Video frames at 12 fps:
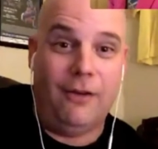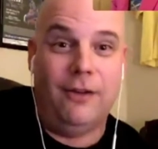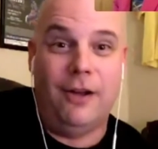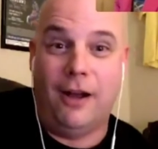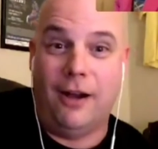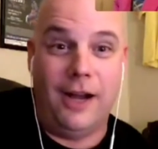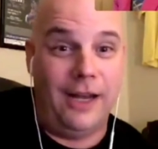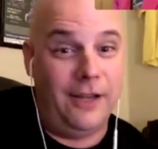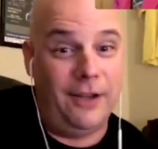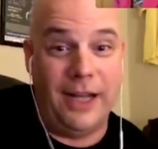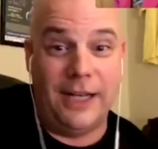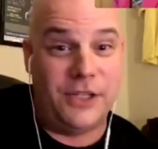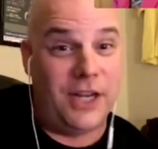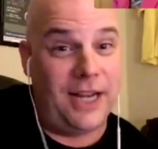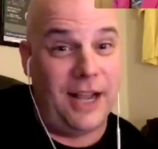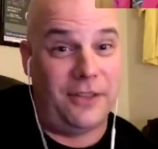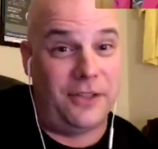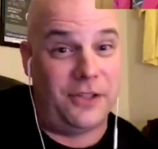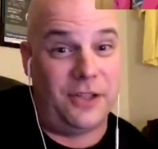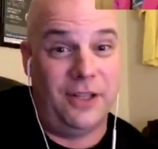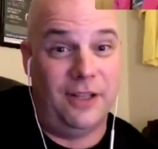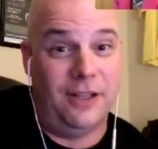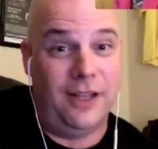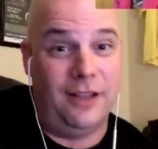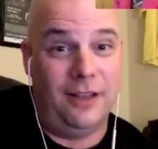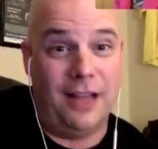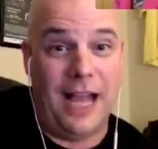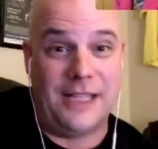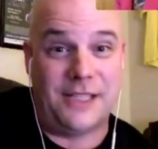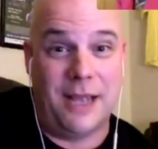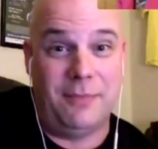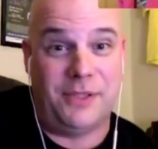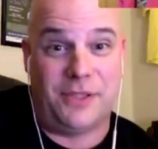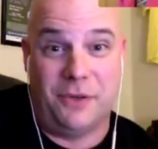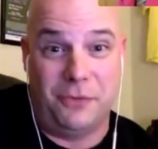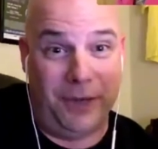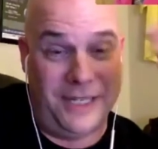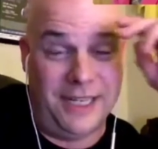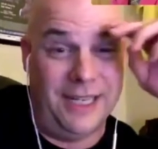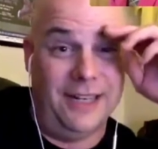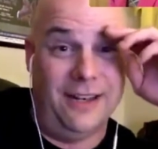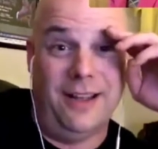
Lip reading: All right. You got to check out the last episode we did.